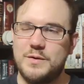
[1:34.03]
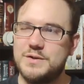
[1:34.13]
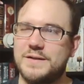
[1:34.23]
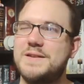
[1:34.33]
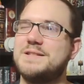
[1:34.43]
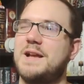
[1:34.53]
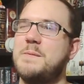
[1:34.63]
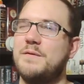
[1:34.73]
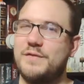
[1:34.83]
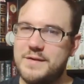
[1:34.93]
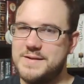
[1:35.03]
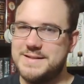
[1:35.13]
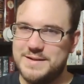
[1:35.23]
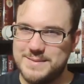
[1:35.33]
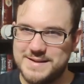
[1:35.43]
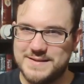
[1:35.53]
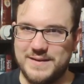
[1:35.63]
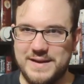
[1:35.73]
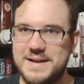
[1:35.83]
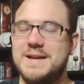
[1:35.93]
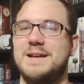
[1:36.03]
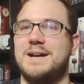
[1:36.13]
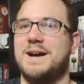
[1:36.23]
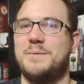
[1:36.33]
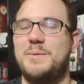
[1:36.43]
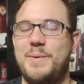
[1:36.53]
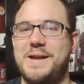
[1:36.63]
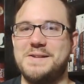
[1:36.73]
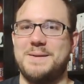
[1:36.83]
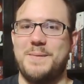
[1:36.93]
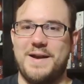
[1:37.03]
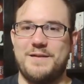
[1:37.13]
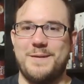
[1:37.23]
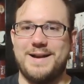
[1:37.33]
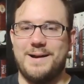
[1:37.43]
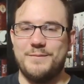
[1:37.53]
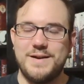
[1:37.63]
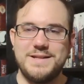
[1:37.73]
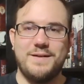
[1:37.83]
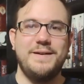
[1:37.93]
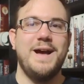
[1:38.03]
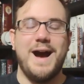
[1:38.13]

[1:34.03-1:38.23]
who took the assignment very seriously with picking something out of my comfort zone.